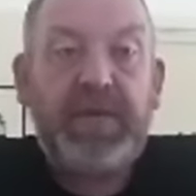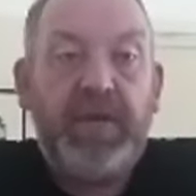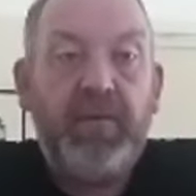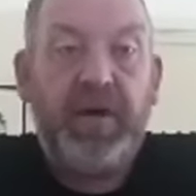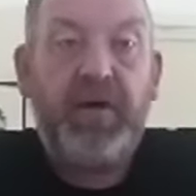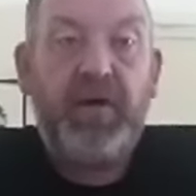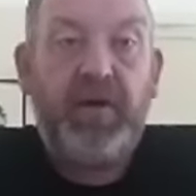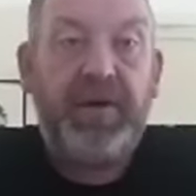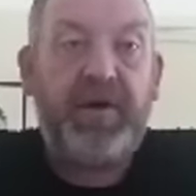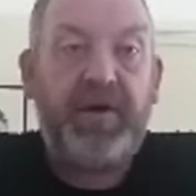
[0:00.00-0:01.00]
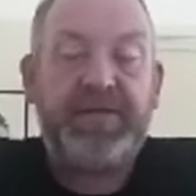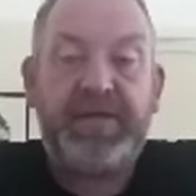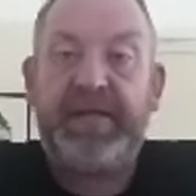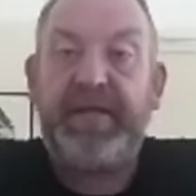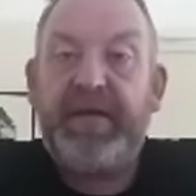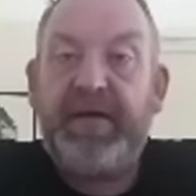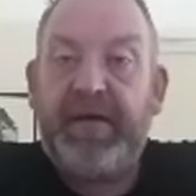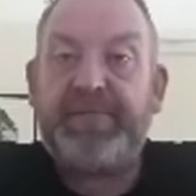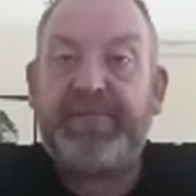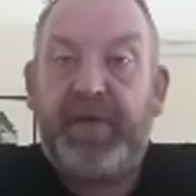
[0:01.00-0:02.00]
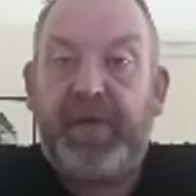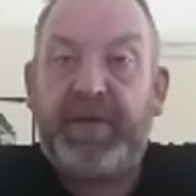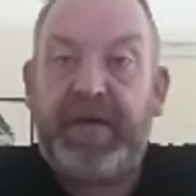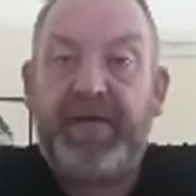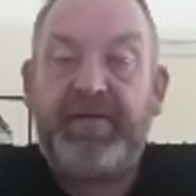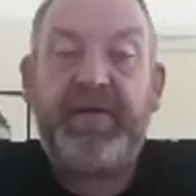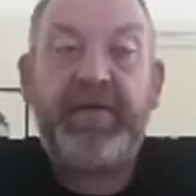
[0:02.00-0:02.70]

We all know about RTE and its propaganda.